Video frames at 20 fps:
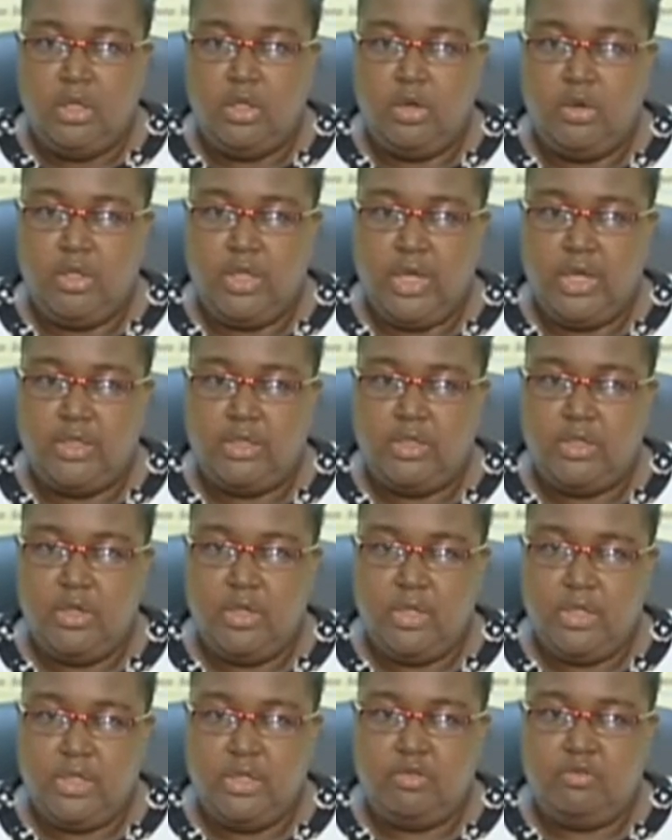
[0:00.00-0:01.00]
Now, the
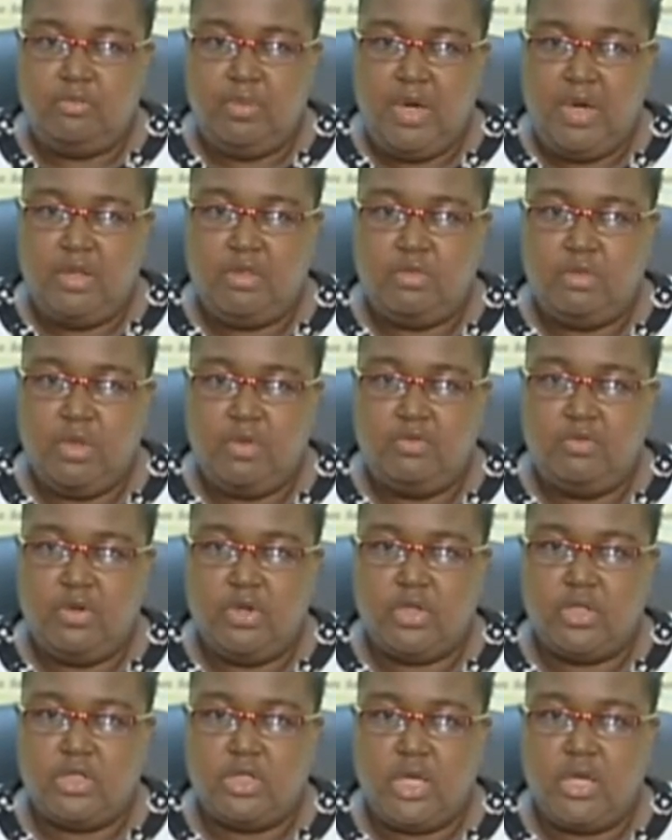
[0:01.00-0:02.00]
alternative pathway
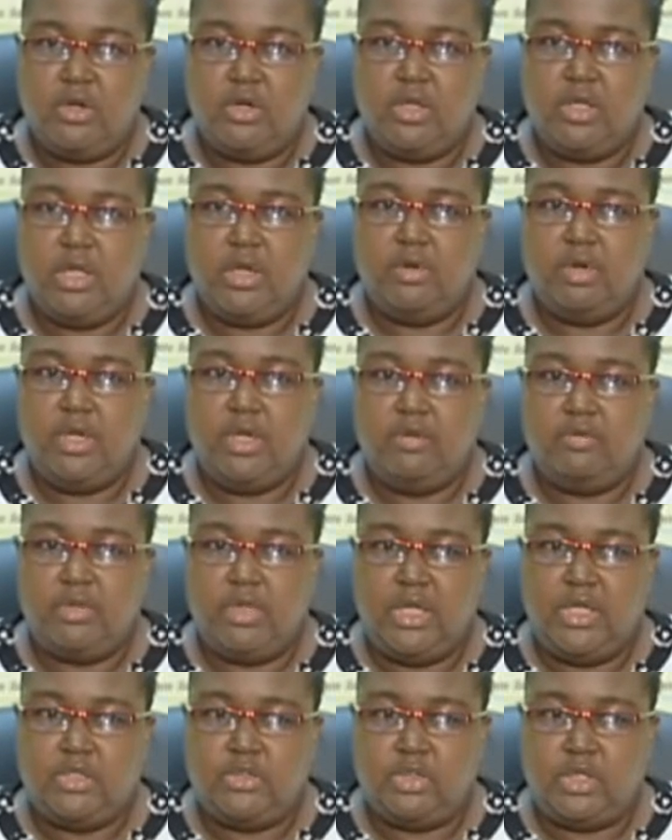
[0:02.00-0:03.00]
for secondary
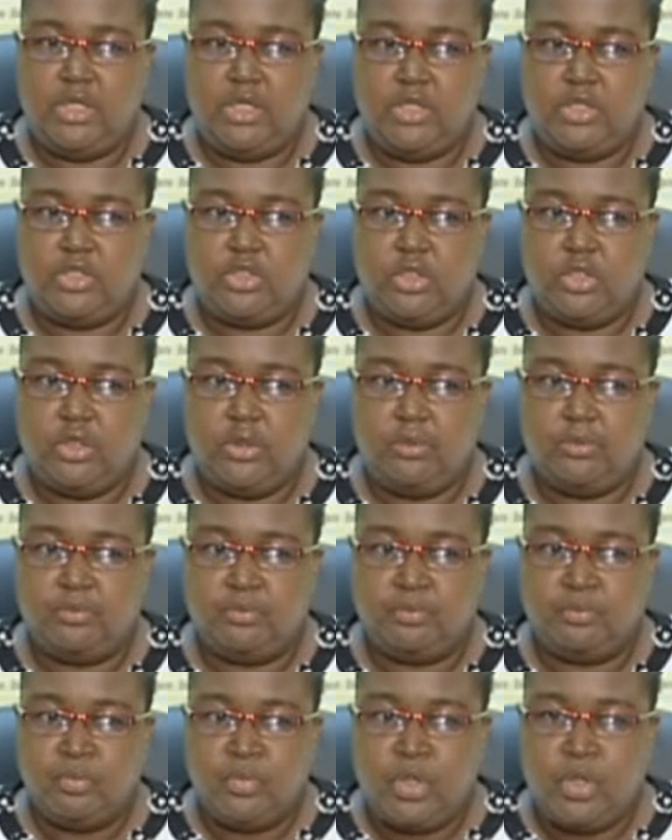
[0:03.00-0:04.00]
level education
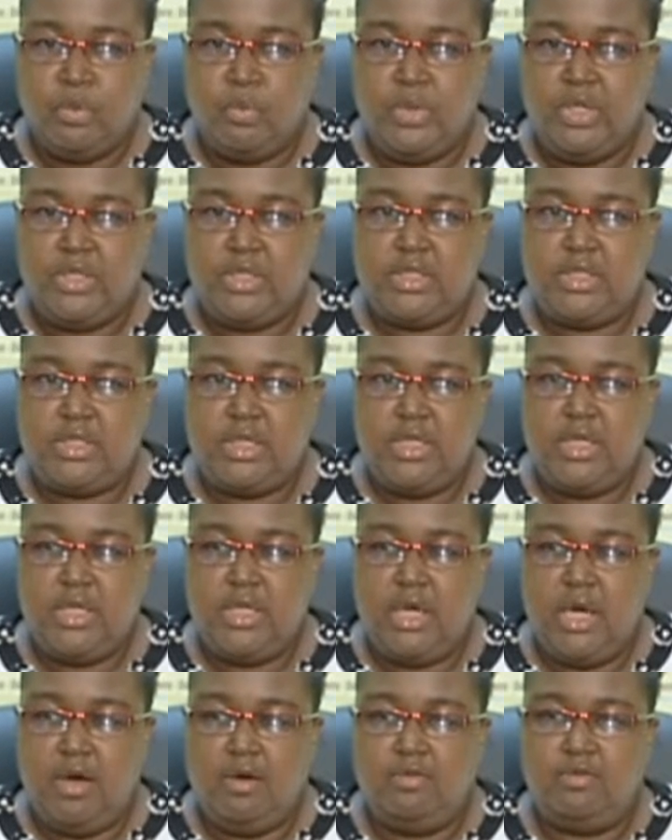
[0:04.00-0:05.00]
will
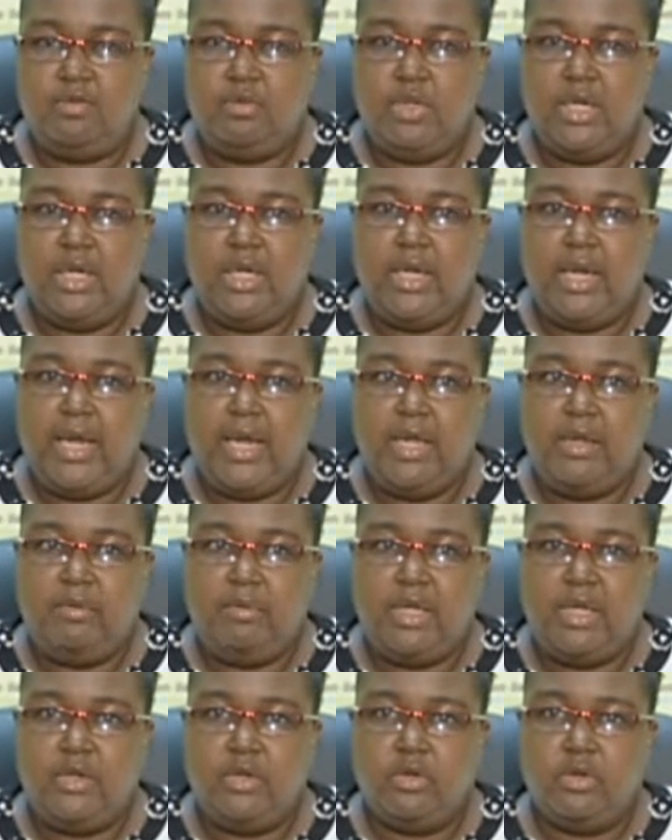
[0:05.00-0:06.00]
see a full
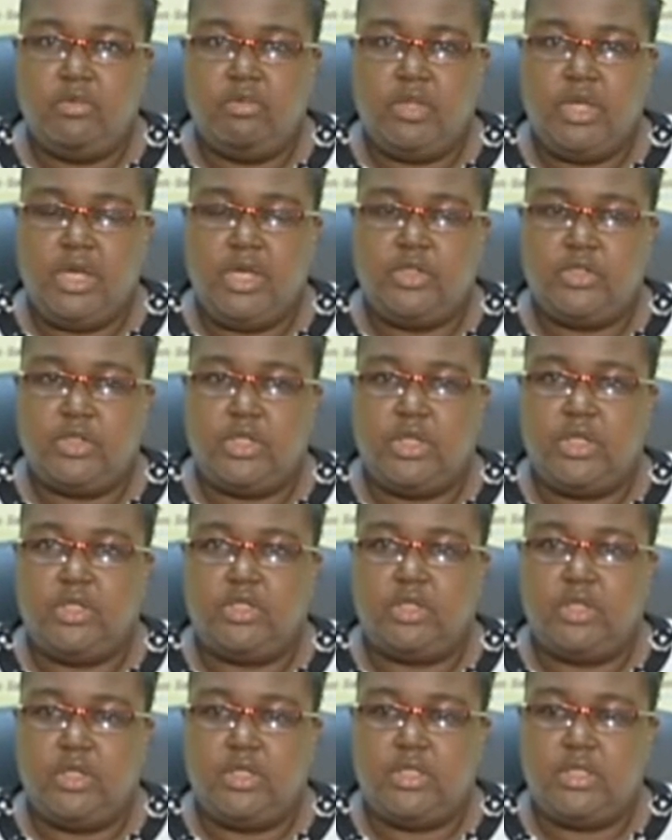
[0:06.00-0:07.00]
alignment of the
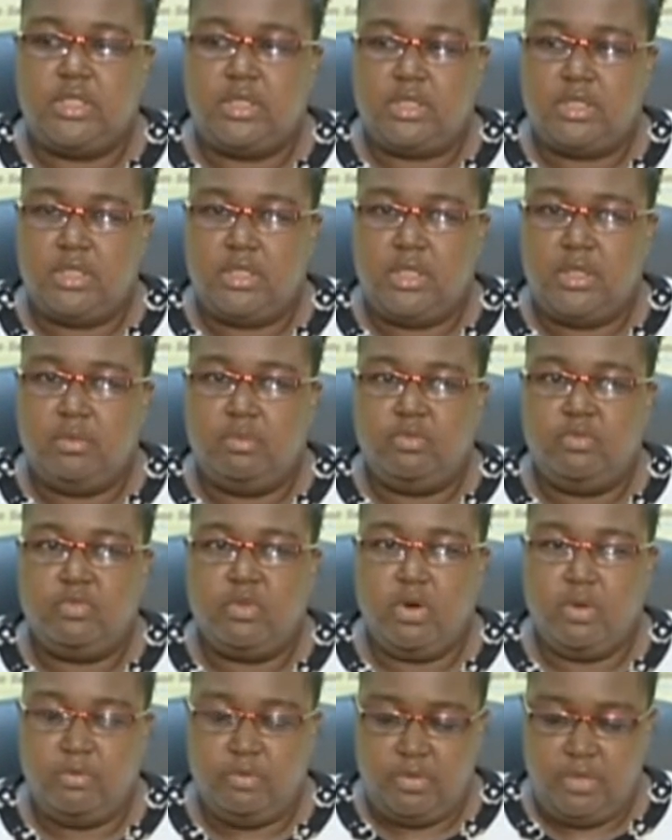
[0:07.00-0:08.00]
education system
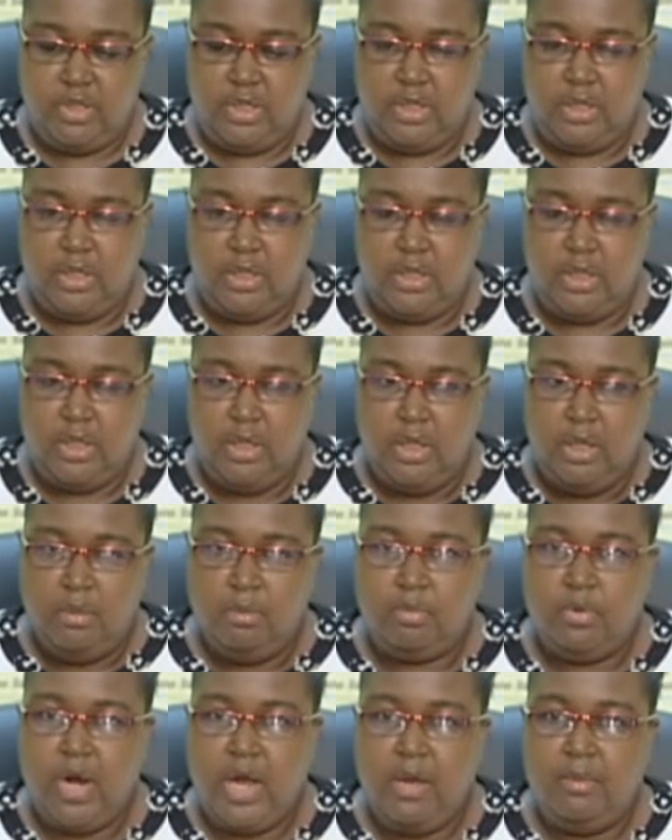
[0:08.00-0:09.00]
from the
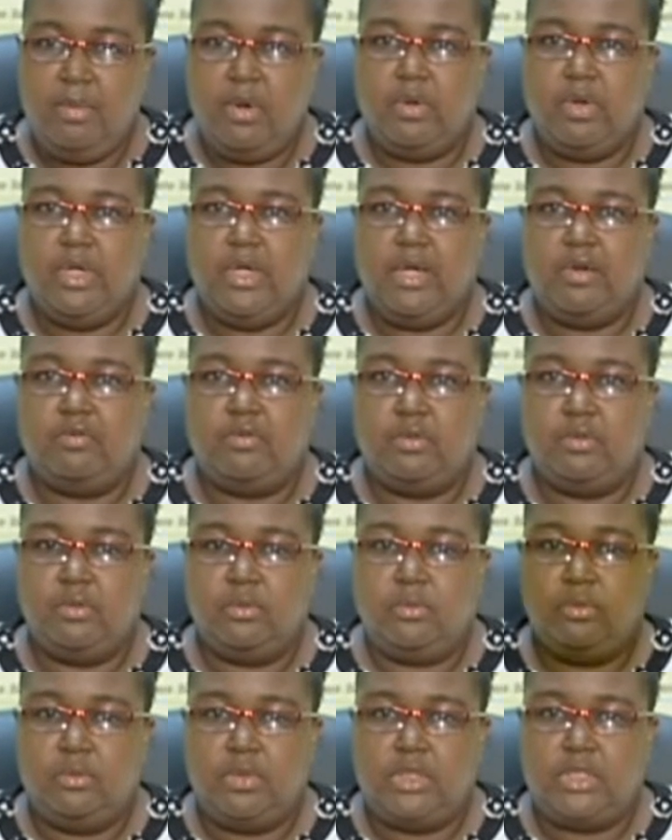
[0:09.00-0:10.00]
primary
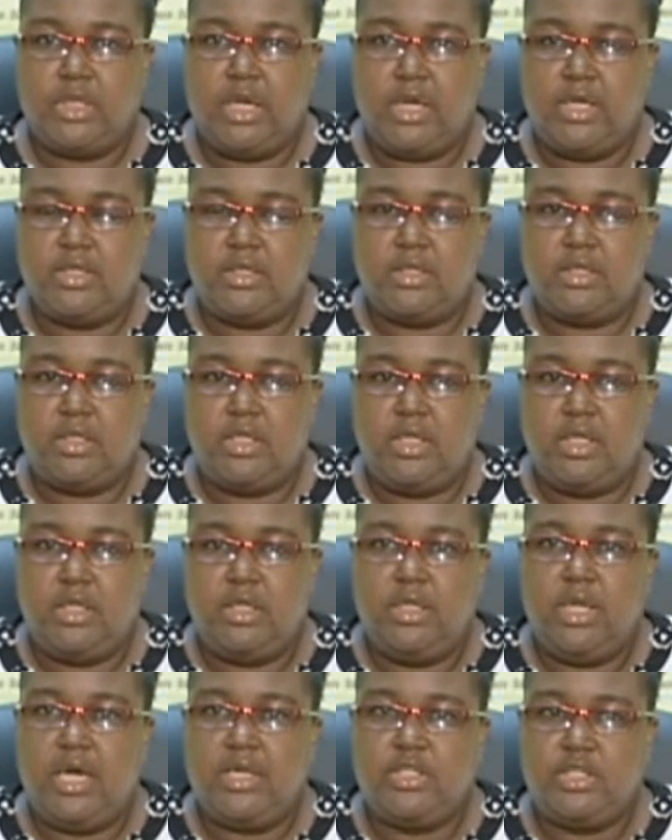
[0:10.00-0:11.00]
level, which has the
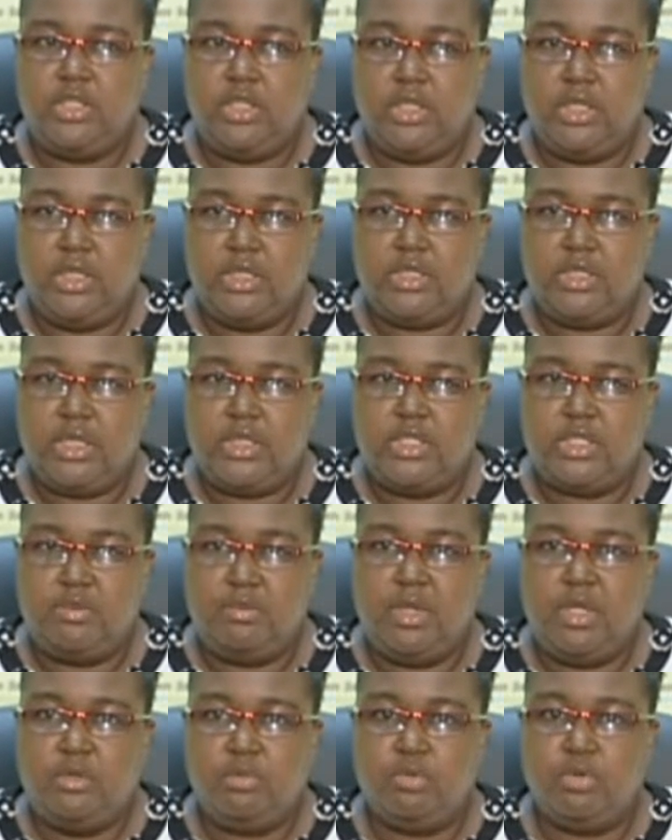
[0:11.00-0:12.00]
national
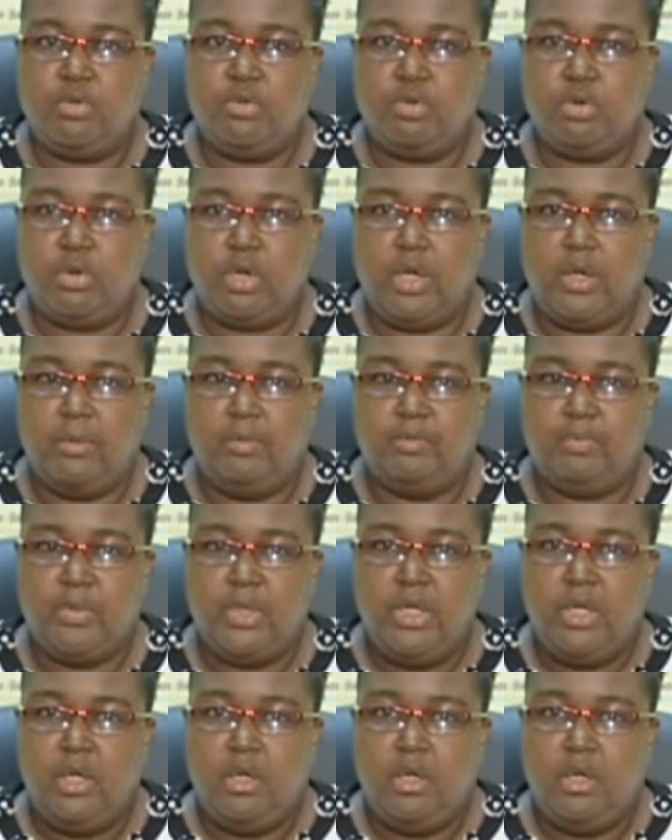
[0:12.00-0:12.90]
assessment program,